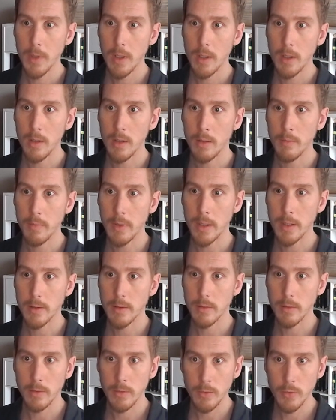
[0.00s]
But
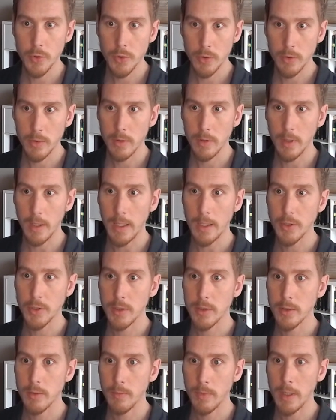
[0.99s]
you should actually
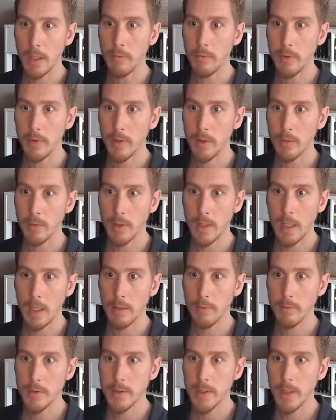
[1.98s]
submit everything on
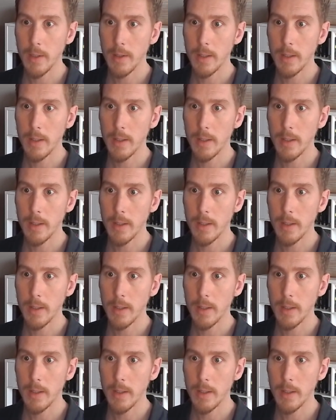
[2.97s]
Canvas.